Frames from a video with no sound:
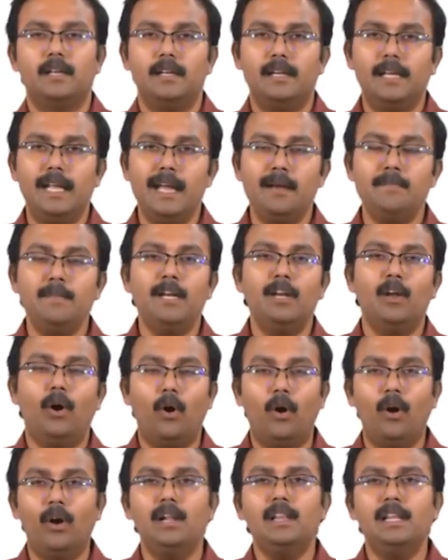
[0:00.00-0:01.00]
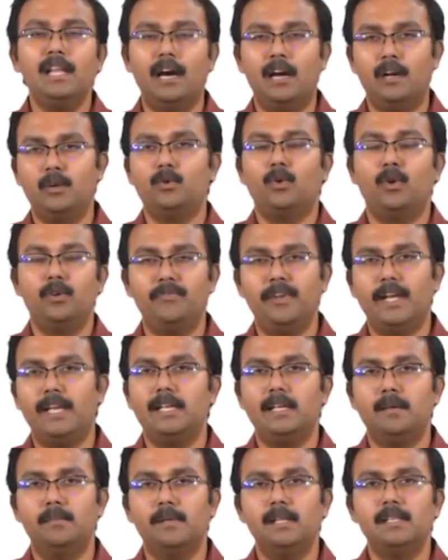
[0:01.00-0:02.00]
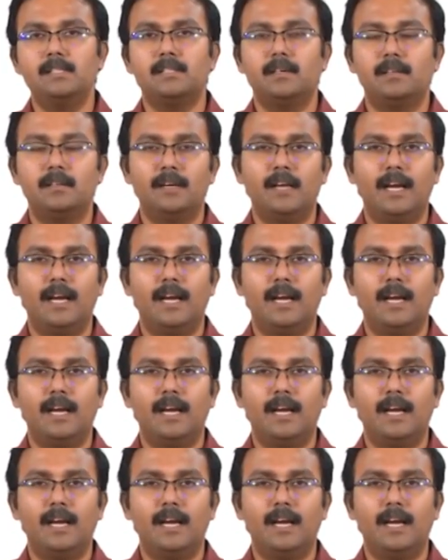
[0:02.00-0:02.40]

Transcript: Label all the unknown variables